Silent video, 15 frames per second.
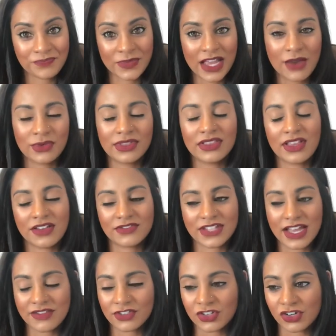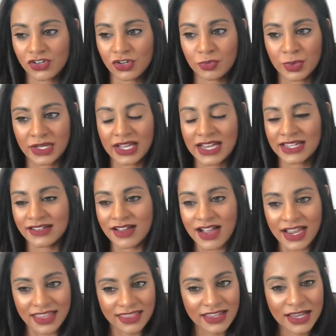I would love to have a girl, but
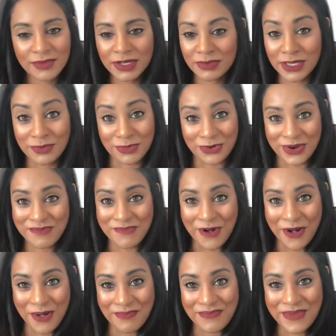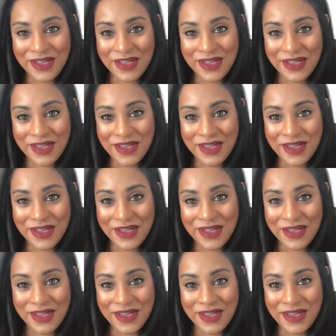I think I'm going to be a boy mom.